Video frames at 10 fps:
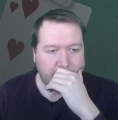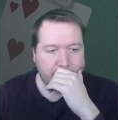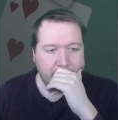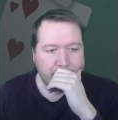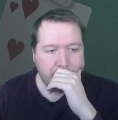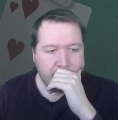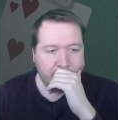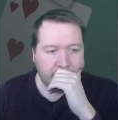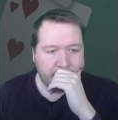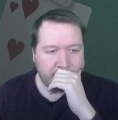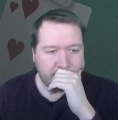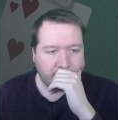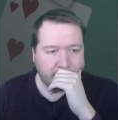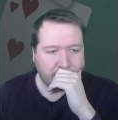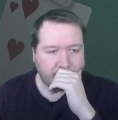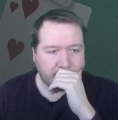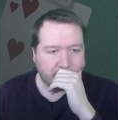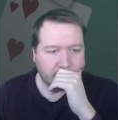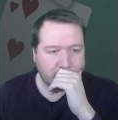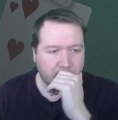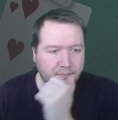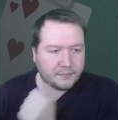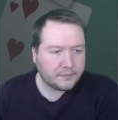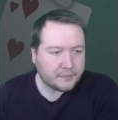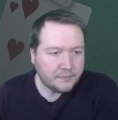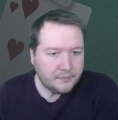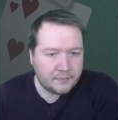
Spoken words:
(silence)